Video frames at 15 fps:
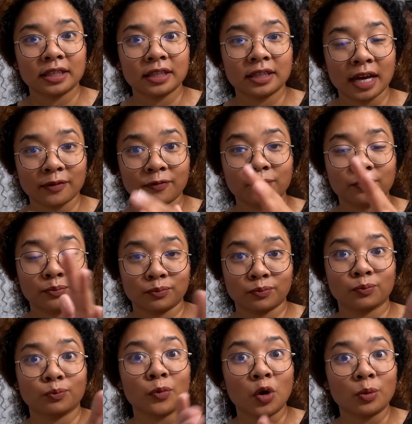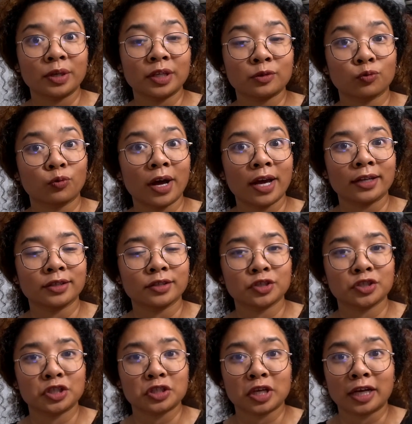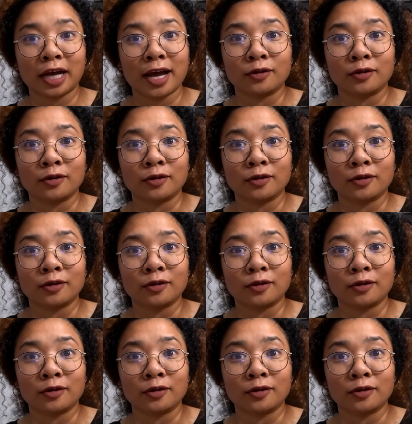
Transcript: that moment when she's like,